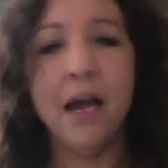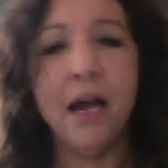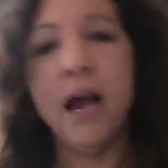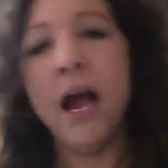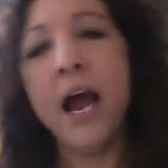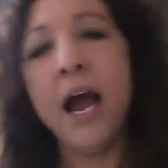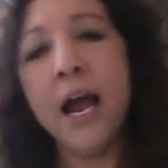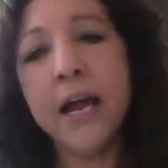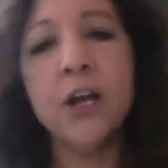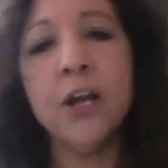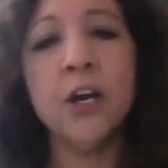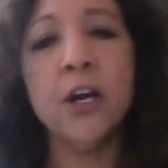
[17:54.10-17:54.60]

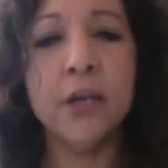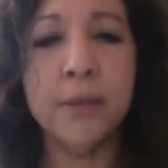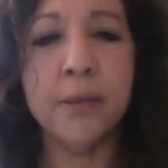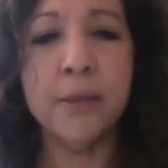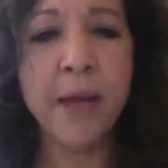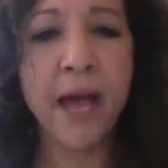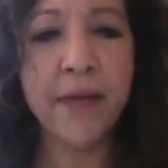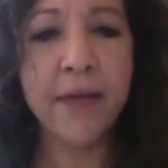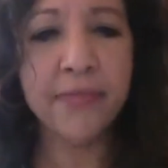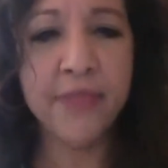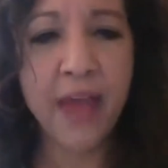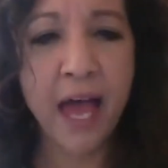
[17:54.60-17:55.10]
I heard
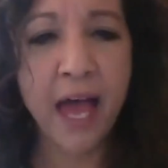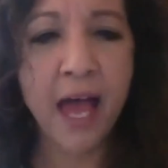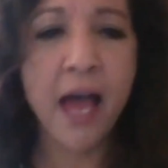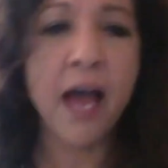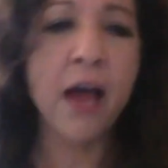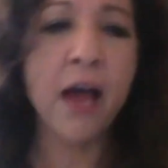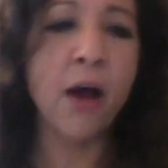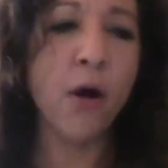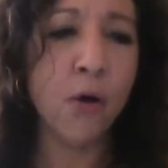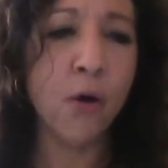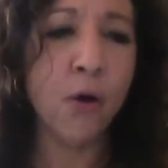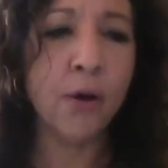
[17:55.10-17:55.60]
about
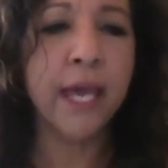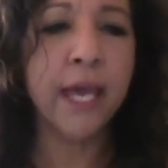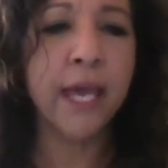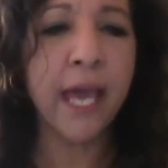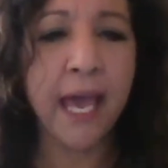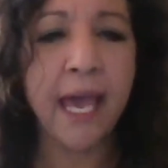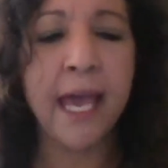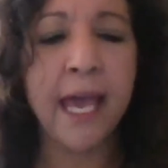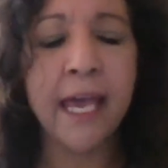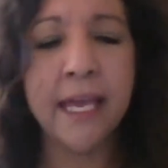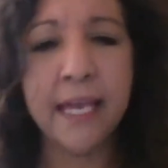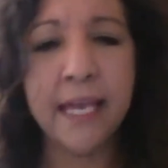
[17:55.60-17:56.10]
that.
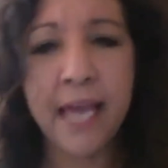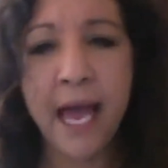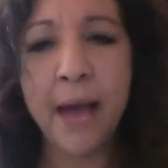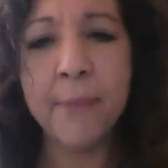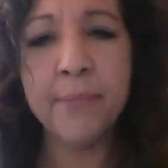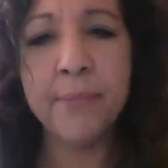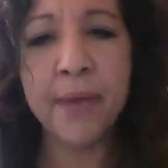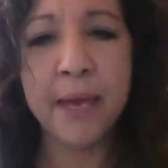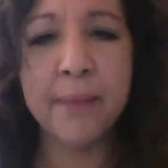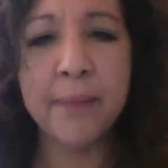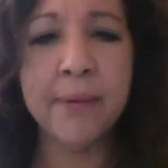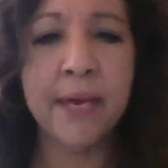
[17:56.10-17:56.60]
Okay, yeah,
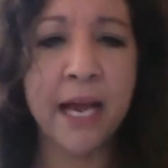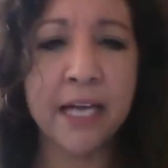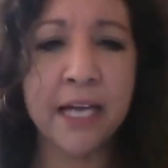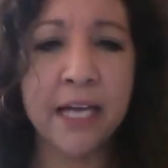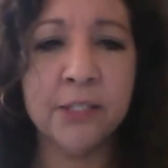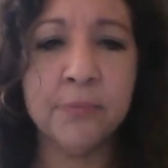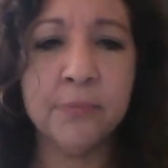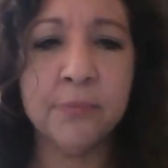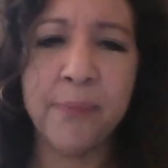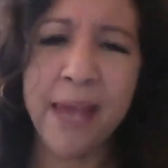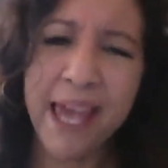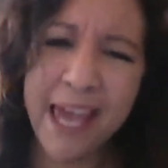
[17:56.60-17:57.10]
maybe
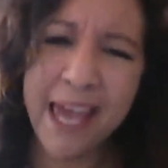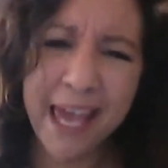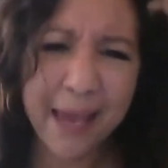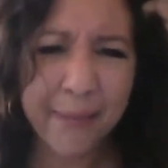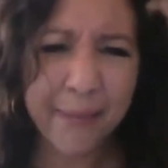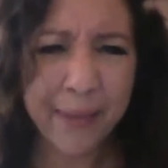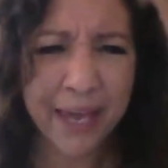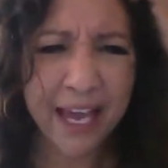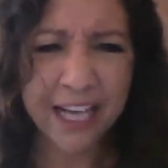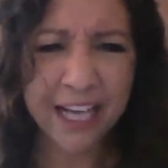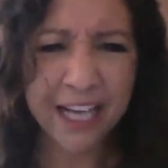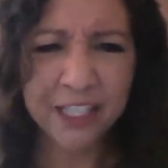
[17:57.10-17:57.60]

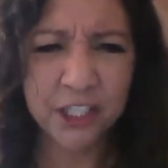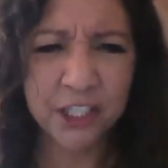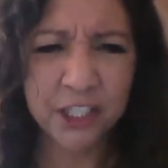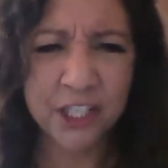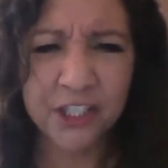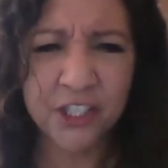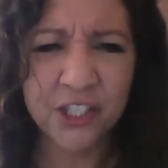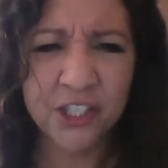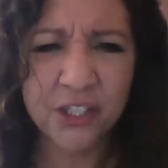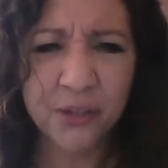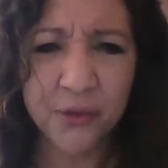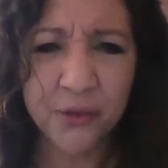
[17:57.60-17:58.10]
I
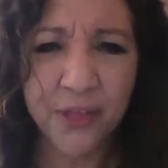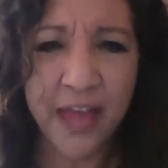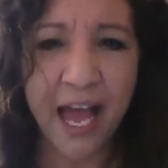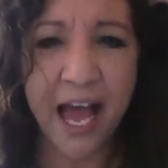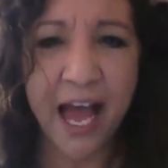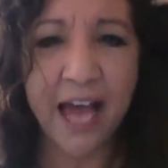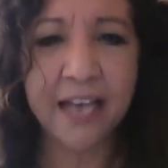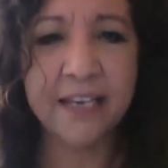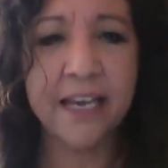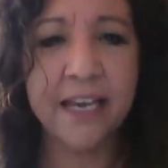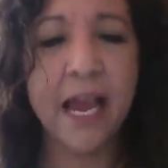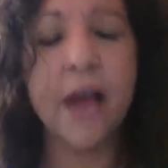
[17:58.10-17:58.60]
should do
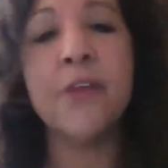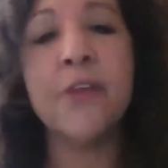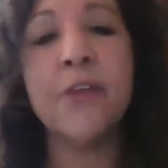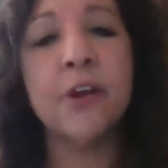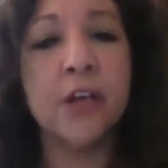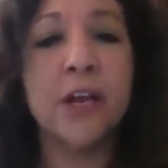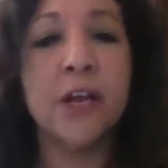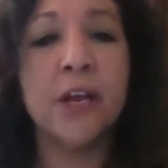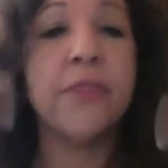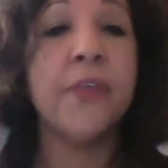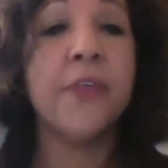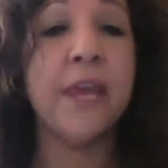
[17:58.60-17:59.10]
that. Now they're
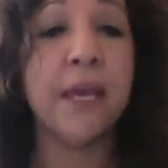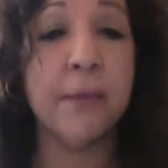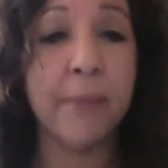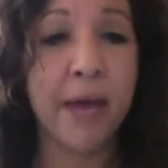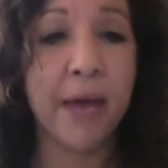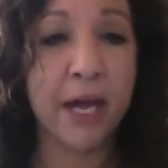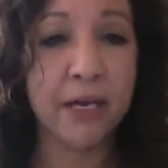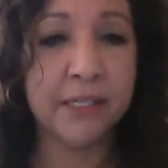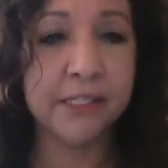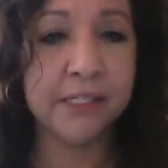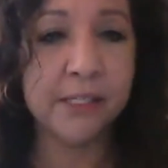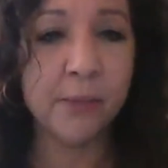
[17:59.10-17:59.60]
going to think
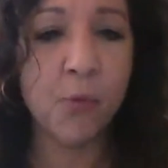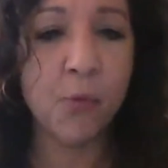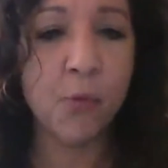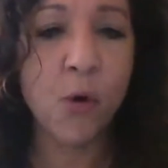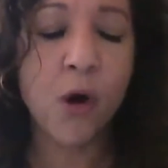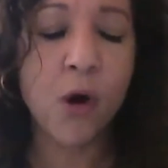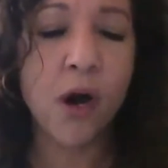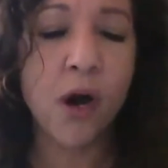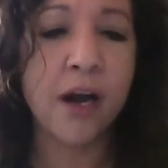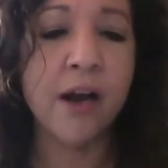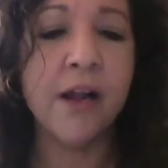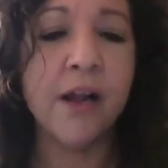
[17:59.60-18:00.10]
about it some
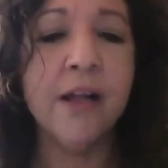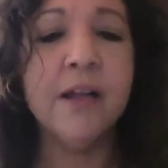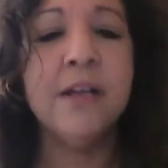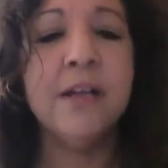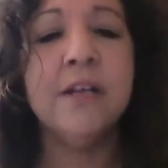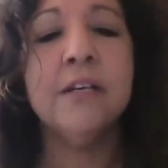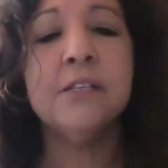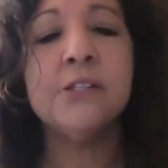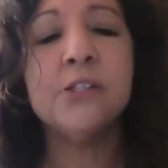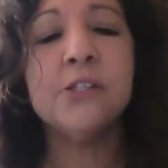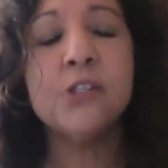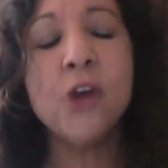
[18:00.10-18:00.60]
more.
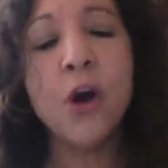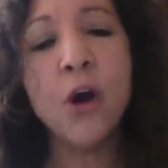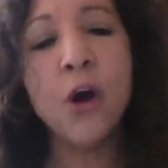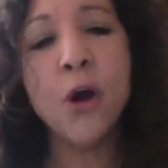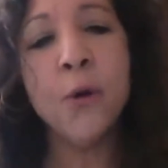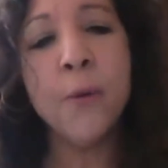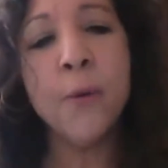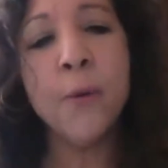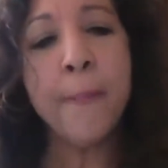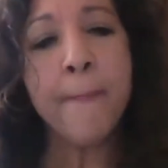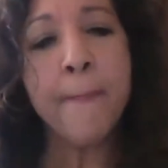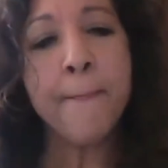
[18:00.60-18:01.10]

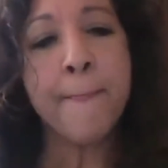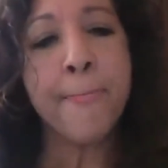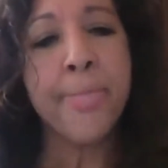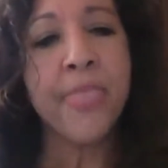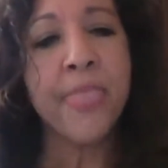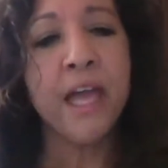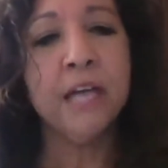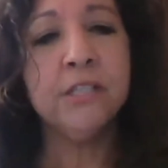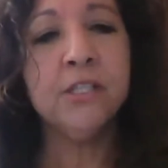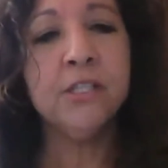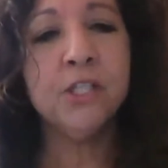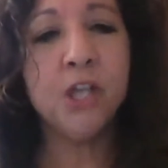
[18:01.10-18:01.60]
So
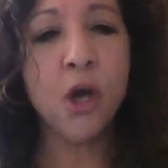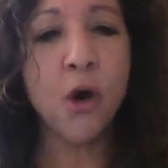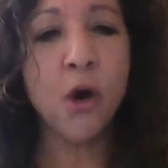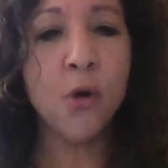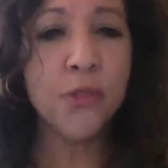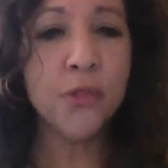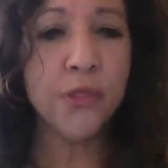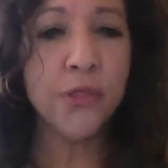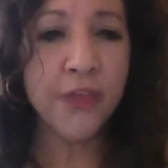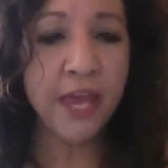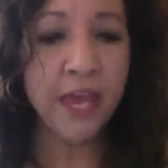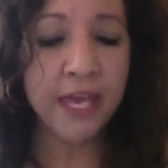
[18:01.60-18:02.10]

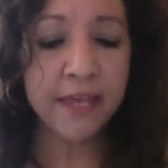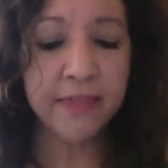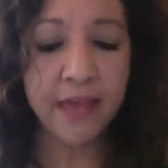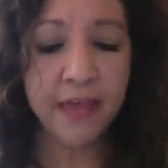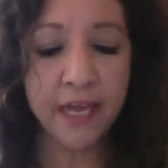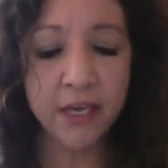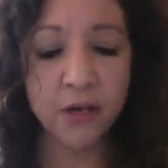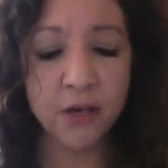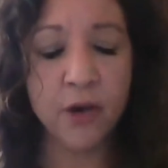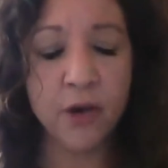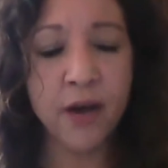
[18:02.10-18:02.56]
don't think that you're